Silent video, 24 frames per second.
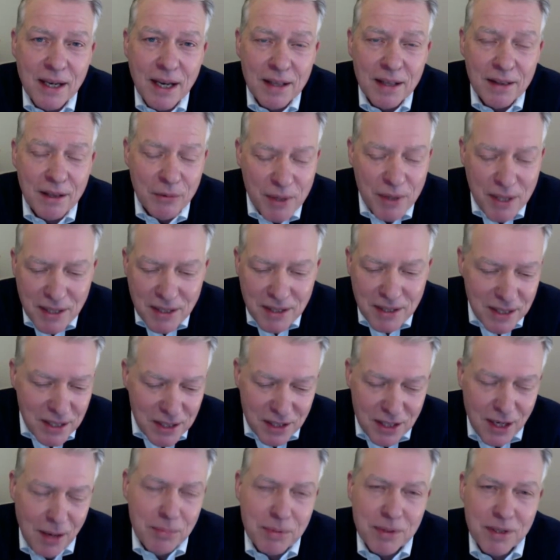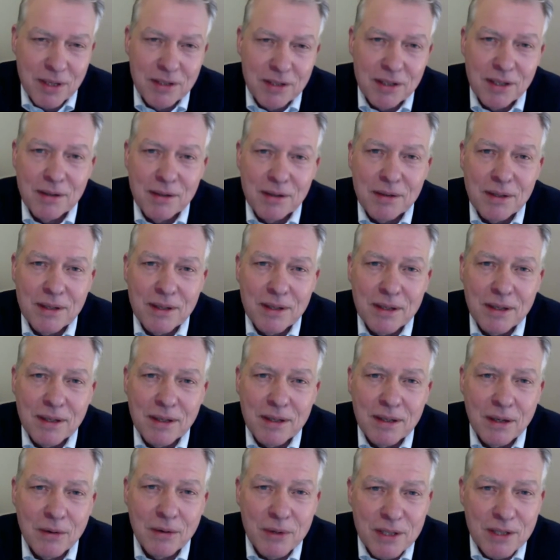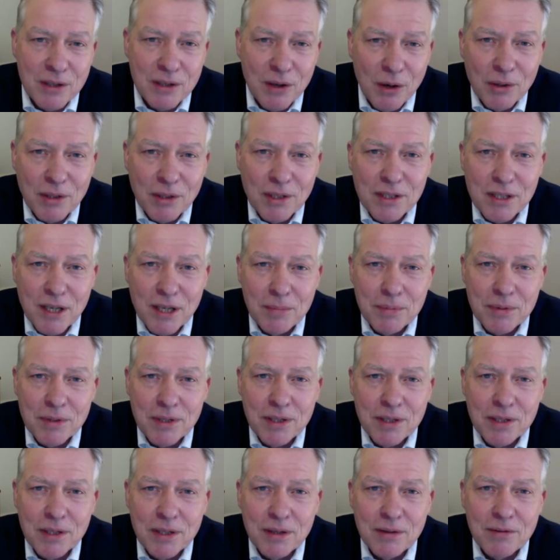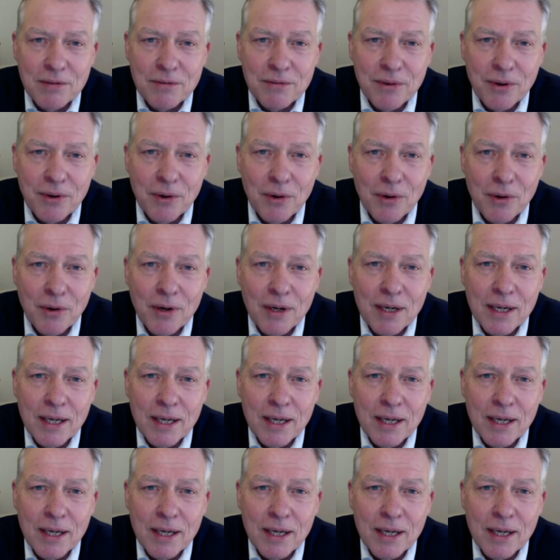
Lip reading: There isn't a substitute. There is not a substitute for